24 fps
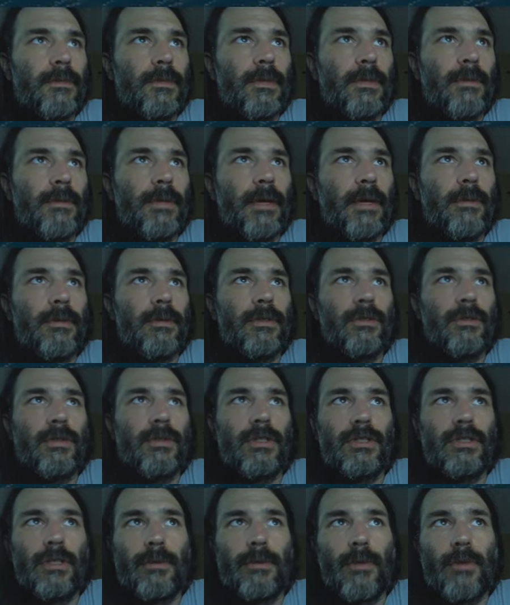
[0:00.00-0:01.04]
to be able to
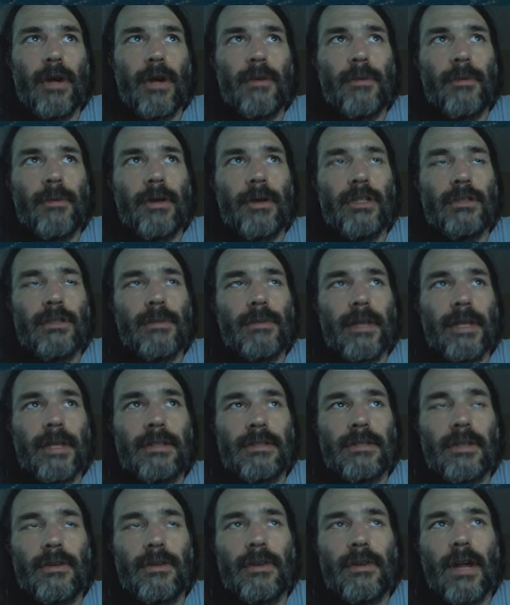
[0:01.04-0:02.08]
reach their profit margin. But like I
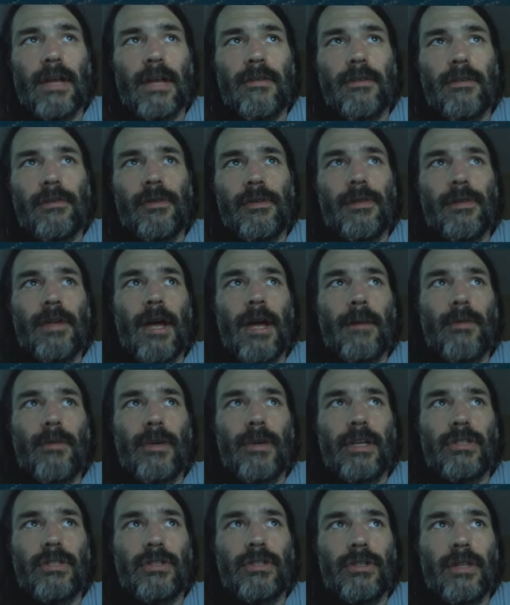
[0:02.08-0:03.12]
said, they're not even fully
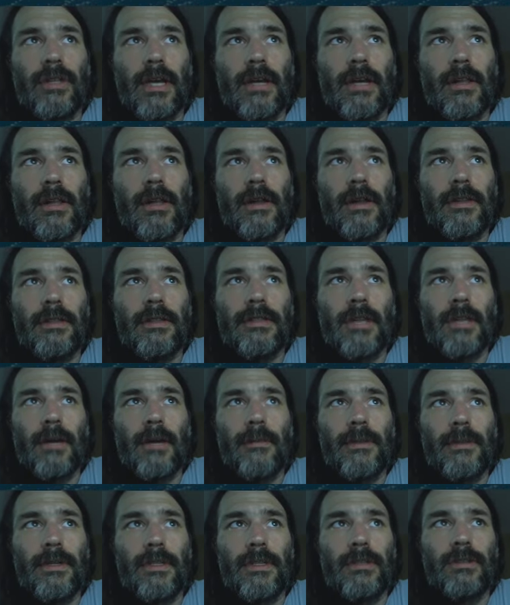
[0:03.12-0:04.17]
operational yet. A lot of these
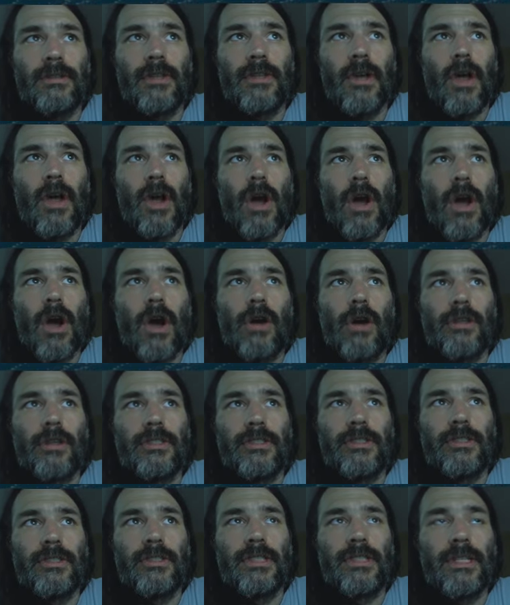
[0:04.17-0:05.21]
companies are
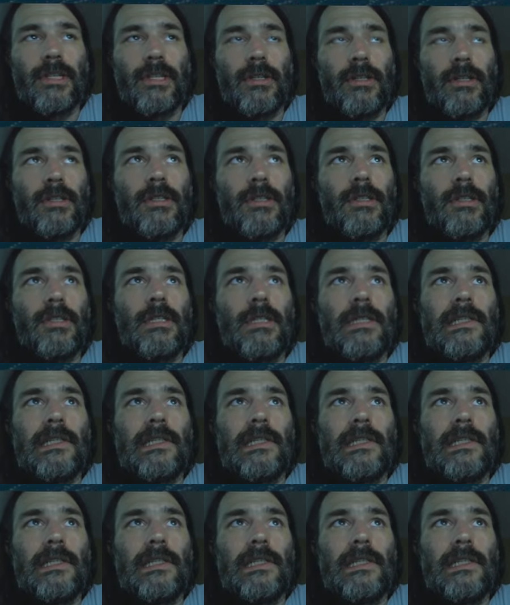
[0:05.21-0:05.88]
still